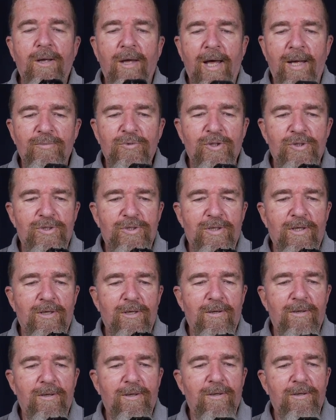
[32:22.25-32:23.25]
I'm just
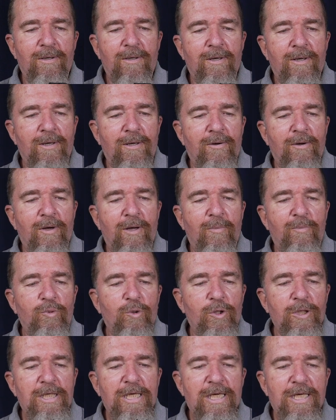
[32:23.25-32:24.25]
a, a
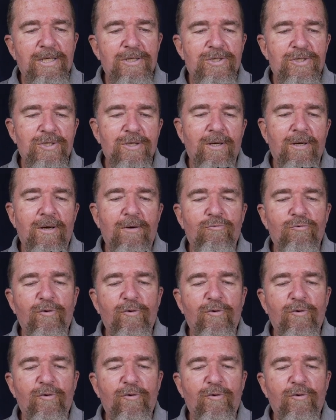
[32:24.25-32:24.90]
pleased uh,